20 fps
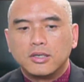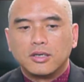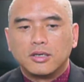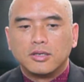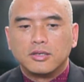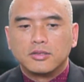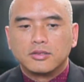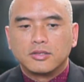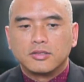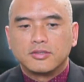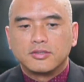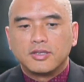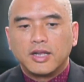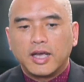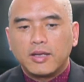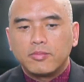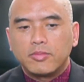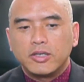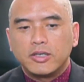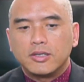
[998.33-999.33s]
Because
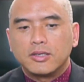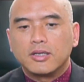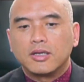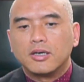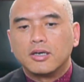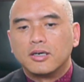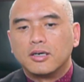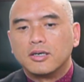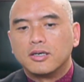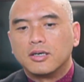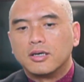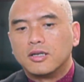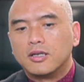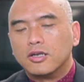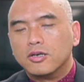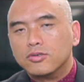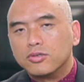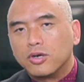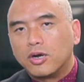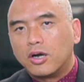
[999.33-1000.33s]
lab leak, a
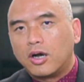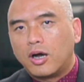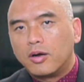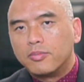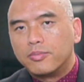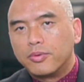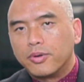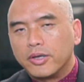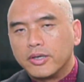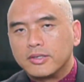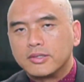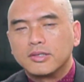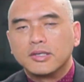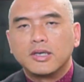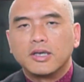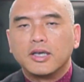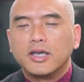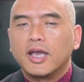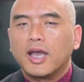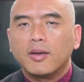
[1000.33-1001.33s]
local outbreak,
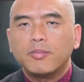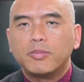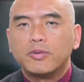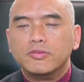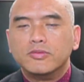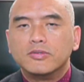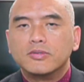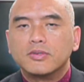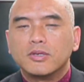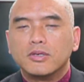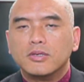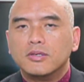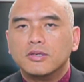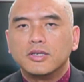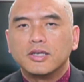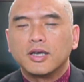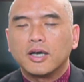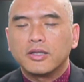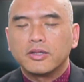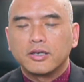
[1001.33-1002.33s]
it happens
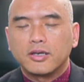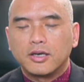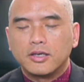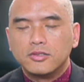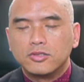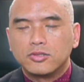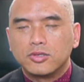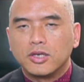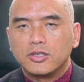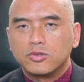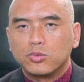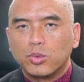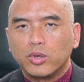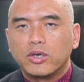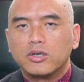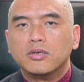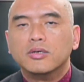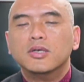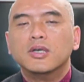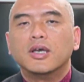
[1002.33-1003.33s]
in other countries as
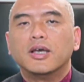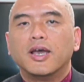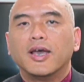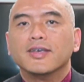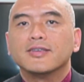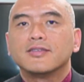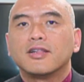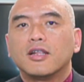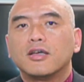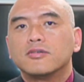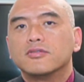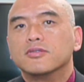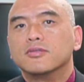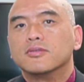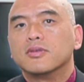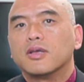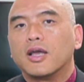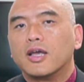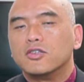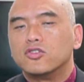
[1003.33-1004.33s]
well. As long
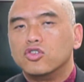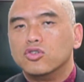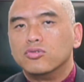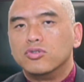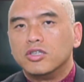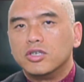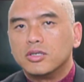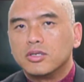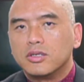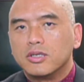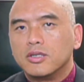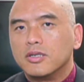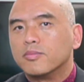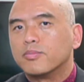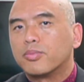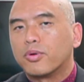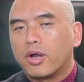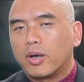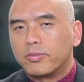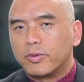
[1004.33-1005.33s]
as you deal in it
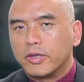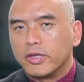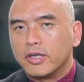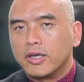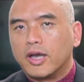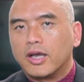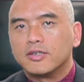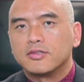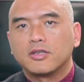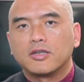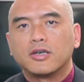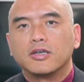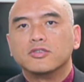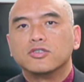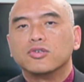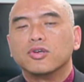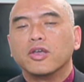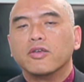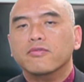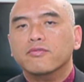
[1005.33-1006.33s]
properly, as long as
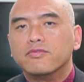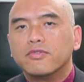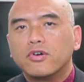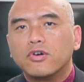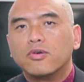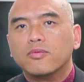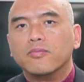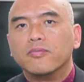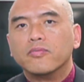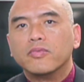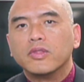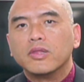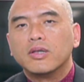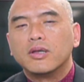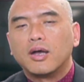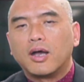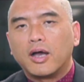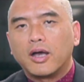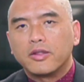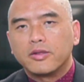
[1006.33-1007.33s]
you inform
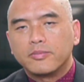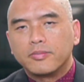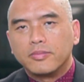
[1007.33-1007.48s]
other